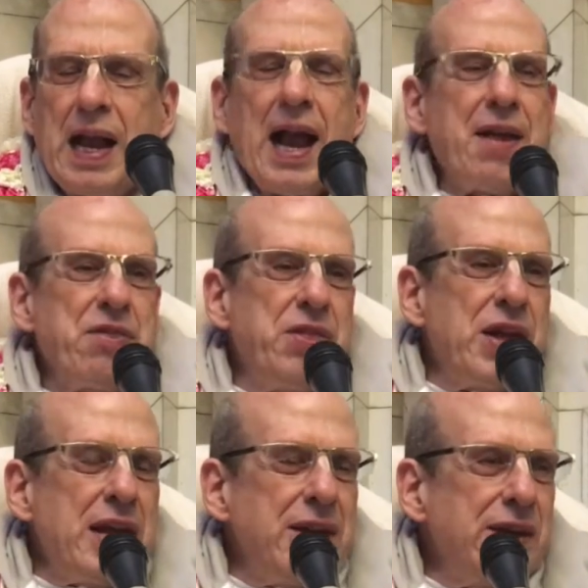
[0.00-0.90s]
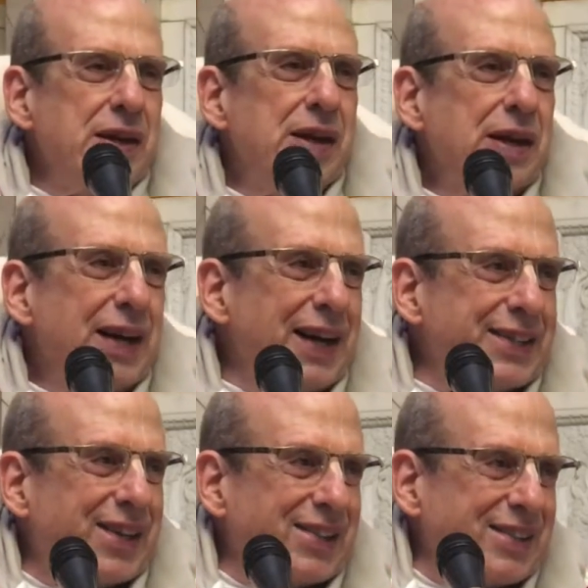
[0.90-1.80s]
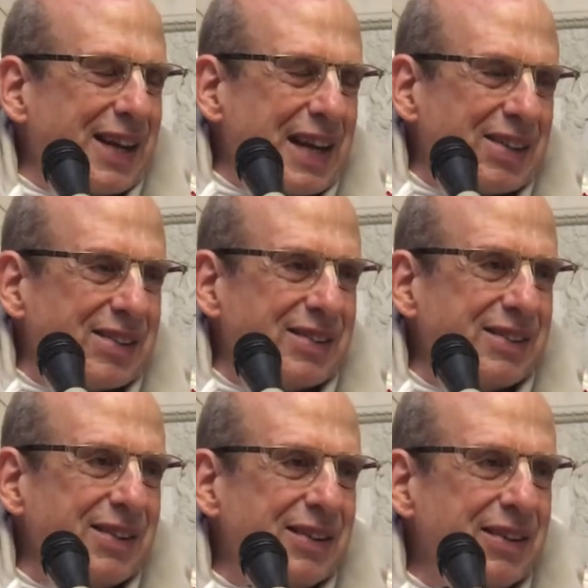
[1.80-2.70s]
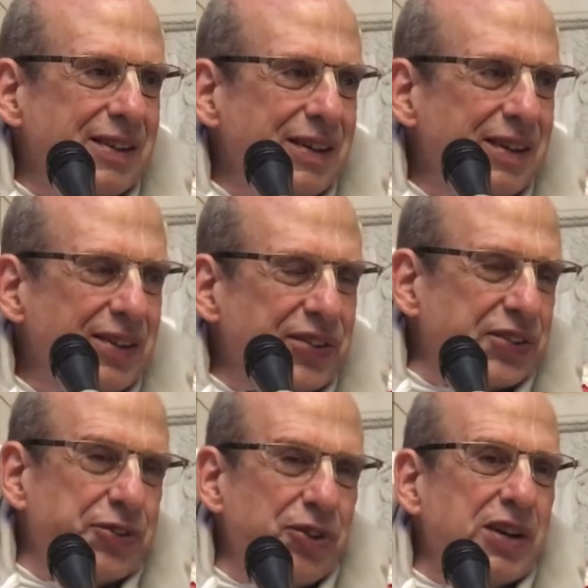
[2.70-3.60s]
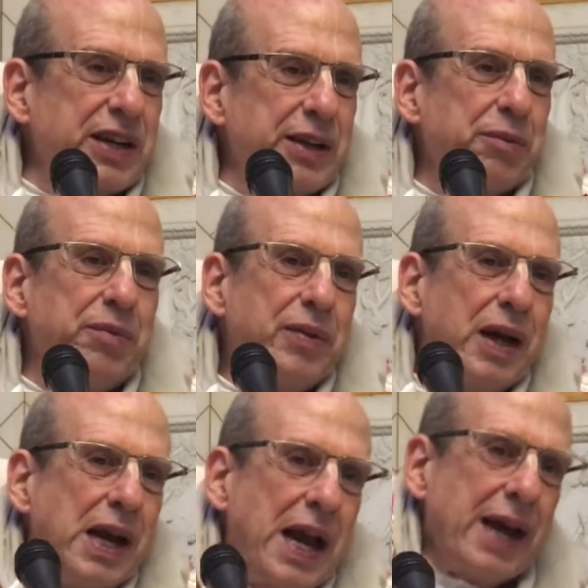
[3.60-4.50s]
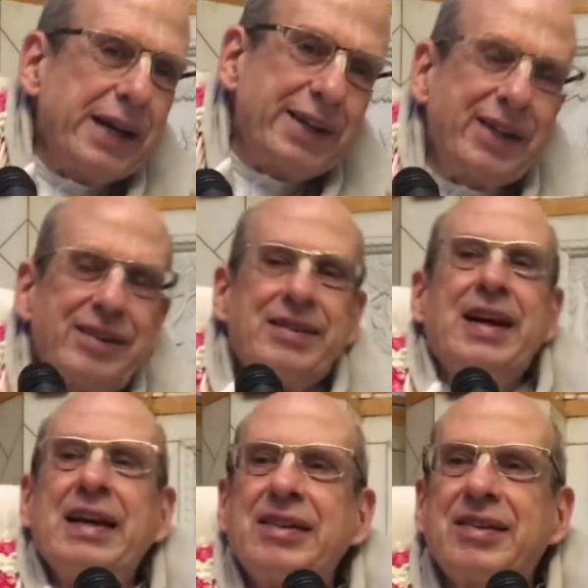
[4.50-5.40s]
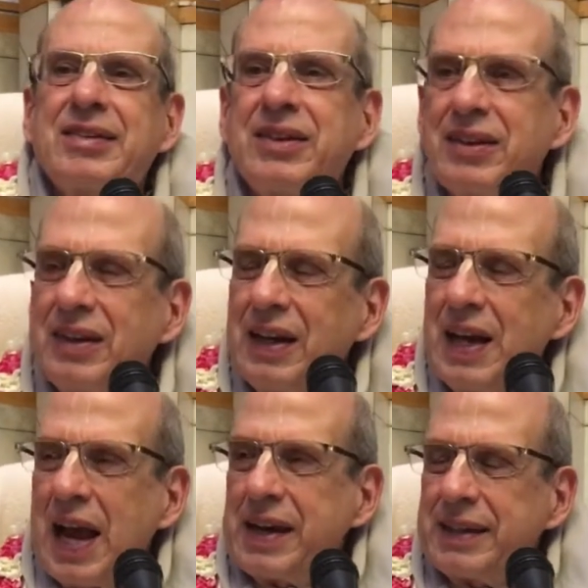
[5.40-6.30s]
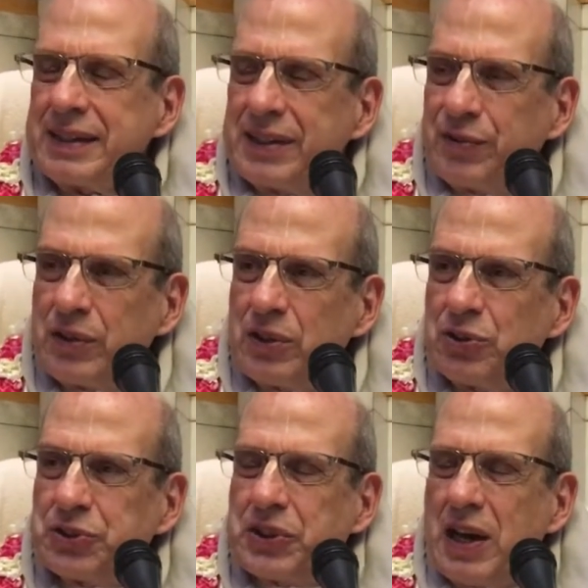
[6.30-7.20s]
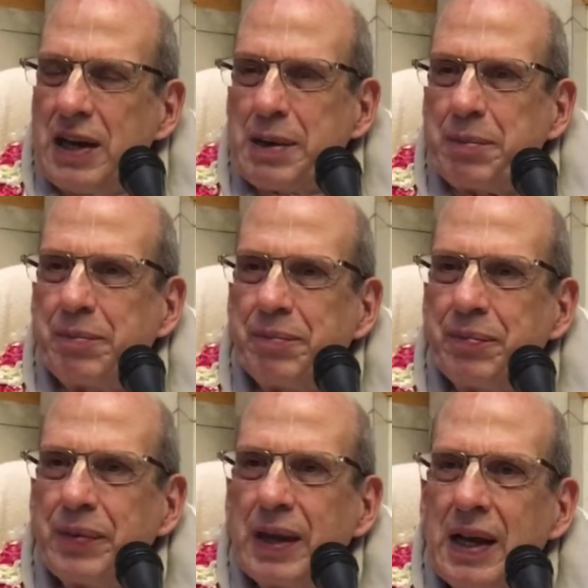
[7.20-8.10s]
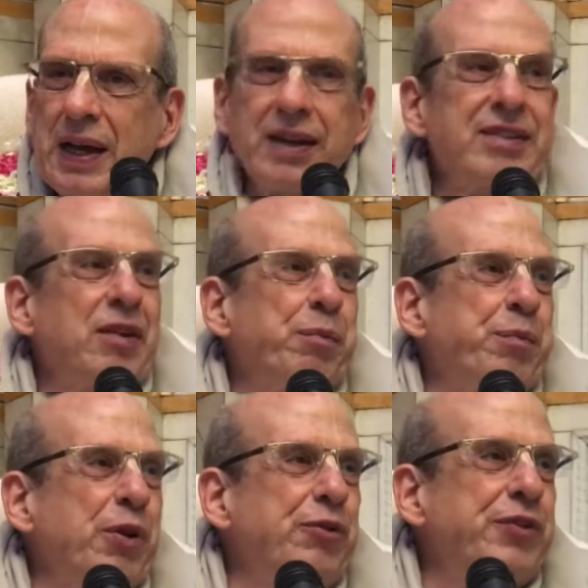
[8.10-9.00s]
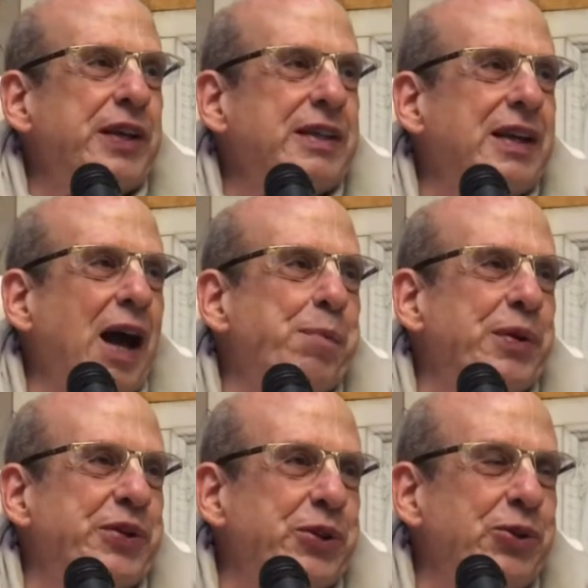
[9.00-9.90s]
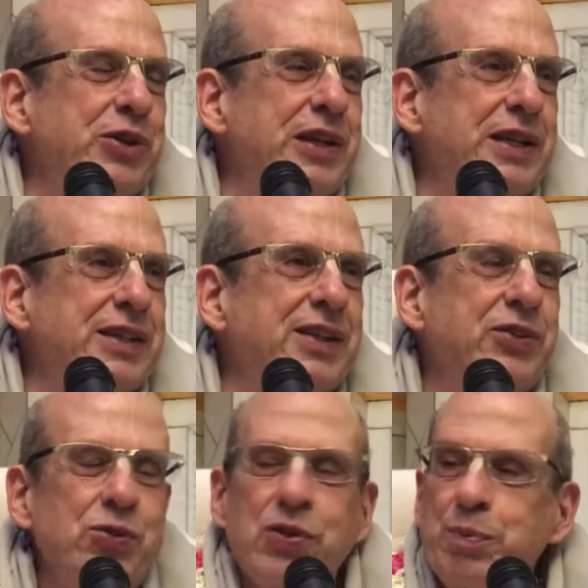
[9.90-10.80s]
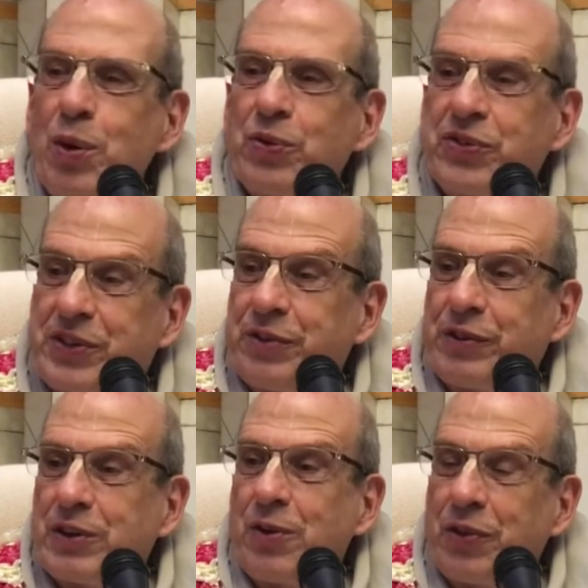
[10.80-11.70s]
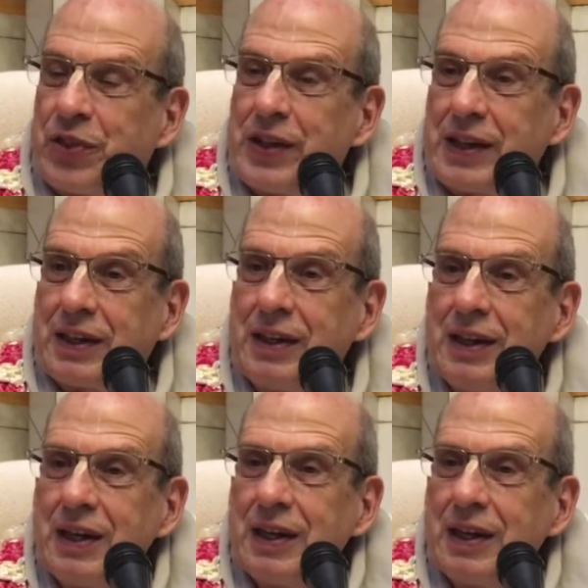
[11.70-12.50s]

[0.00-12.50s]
And then a disaster struck him. And a disaster and a difficult time is the perfect opportunity to do the most difficult thing.